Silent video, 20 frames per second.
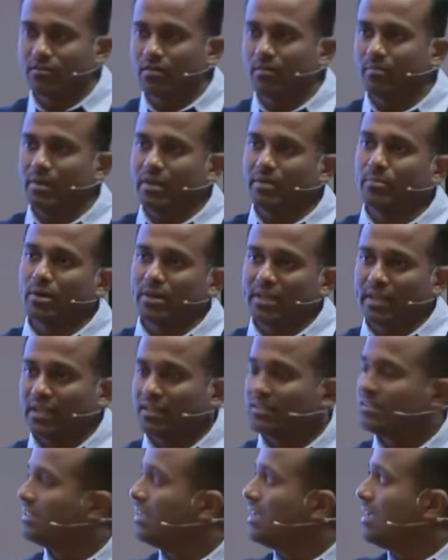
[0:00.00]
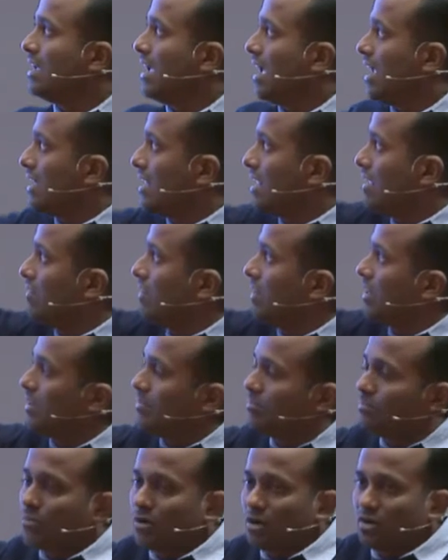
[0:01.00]
from anybody else and given a
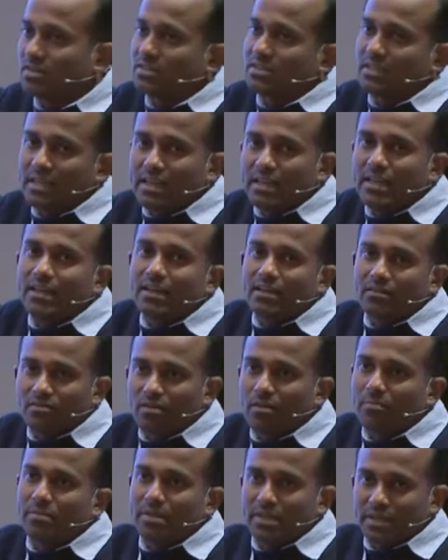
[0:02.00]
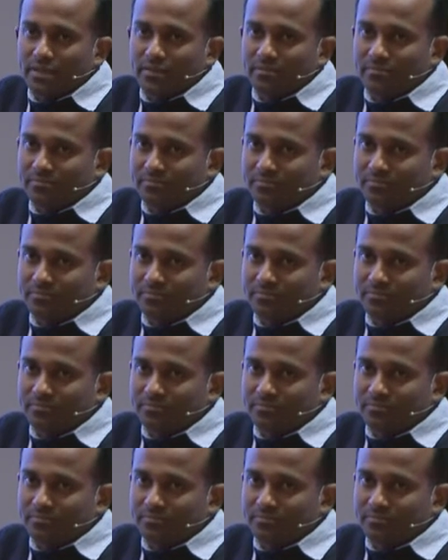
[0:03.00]
proxy link from here.